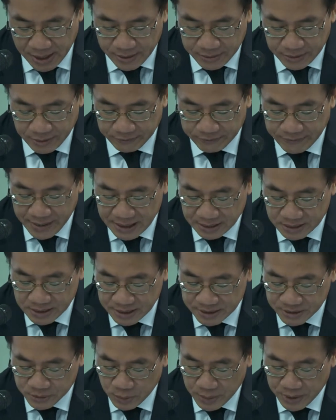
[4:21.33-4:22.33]
The fact
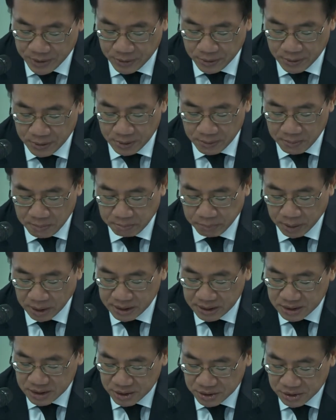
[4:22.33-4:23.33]
is, whether
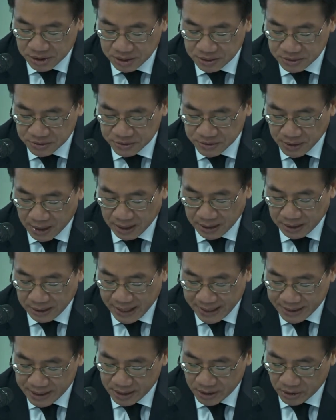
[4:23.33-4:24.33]
politicians
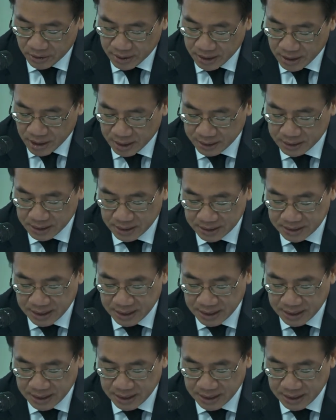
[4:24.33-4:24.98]
like it or not,